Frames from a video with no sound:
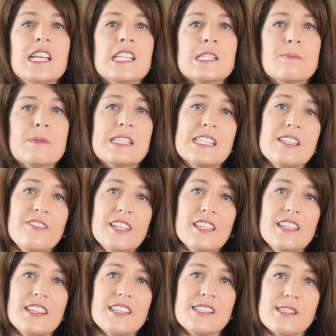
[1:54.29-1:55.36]

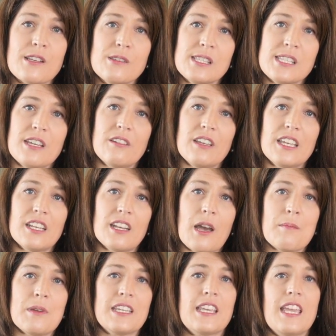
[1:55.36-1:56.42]
specifically the
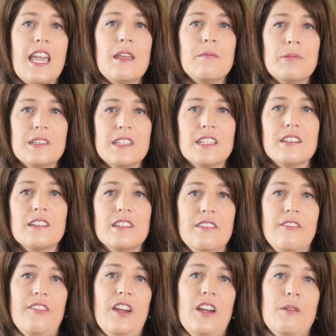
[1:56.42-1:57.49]
socioeconomic and political
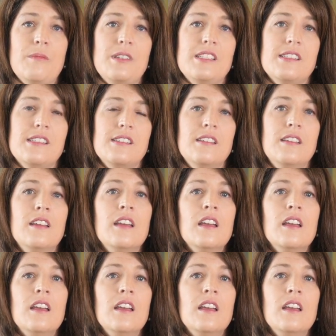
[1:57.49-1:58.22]
environments.